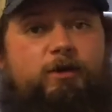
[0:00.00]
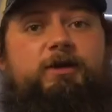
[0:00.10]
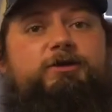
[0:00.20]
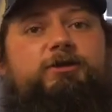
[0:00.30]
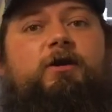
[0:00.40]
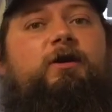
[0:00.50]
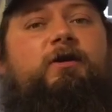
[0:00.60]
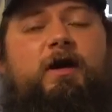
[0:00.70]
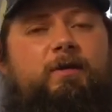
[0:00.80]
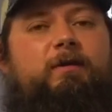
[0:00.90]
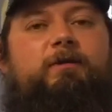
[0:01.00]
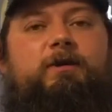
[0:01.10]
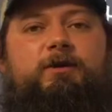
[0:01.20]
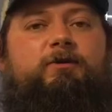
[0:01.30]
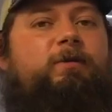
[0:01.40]
pretty strong, I'm able
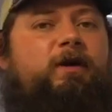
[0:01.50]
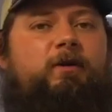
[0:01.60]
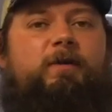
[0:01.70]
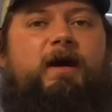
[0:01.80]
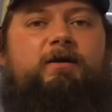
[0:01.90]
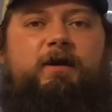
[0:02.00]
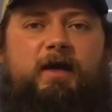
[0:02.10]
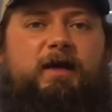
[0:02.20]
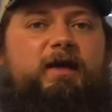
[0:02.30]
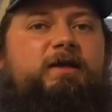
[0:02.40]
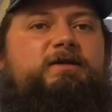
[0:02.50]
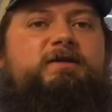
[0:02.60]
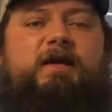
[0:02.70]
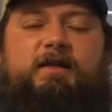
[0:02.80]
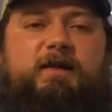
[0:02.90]
to do bigger mile days,
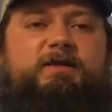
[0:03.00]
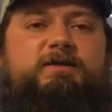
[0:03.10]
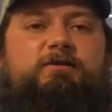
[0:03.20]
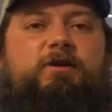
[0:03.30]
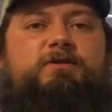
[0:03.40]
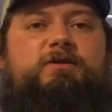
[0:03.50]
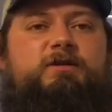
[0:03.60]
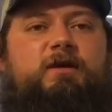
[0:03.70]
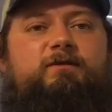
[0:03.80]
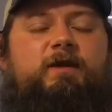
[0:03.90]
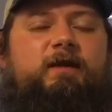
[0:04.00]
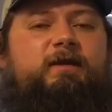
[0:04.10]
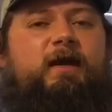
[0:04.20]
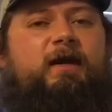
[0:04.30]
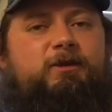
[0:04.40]
take less zeros and stuff
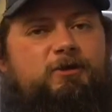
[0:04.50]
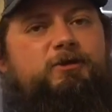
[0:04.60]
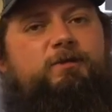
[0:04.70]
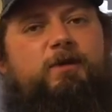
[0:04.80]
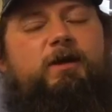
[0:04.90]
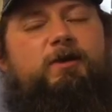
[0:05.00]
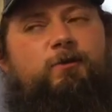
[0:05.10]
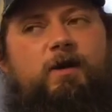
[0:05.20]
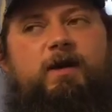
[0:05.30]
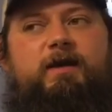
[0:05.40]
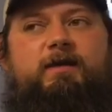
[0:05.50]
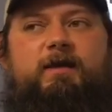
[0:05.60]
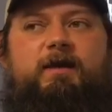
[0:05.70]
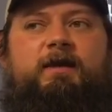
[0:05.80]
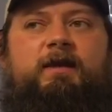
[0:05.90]
like that. I learned pretty quick
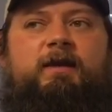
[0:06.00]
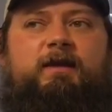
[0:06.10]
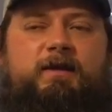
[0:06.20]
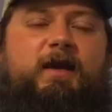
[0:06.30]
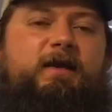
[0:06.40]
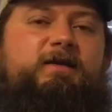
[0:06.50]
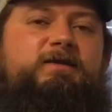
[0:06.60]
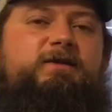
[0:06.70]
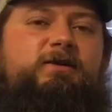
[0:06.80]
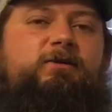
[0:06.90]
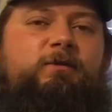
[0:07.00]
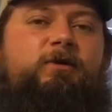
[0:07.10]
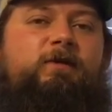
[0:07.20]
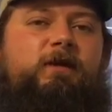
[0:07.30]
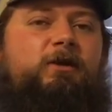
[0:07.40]
that, yeah, I can still
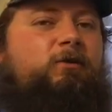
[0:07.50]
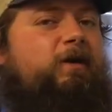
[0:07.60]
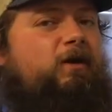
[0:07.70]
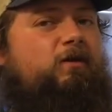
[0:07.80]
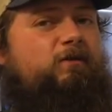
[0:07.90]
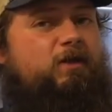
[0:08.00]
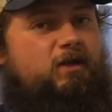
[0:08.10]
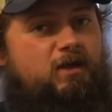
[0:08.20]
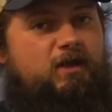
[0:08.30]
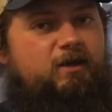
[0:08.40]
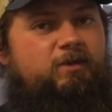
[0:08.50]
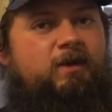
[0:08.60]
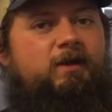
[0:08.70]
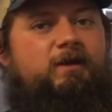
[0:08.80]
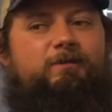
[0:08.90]
move at a little better of a clip,
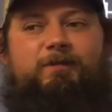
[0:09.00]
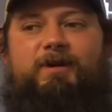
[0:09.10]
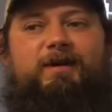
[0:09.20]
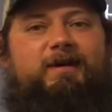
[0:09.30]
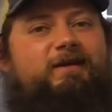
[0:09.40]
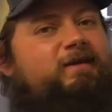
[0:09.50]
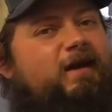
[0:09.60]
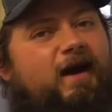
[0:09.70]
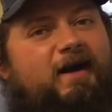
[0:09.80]
but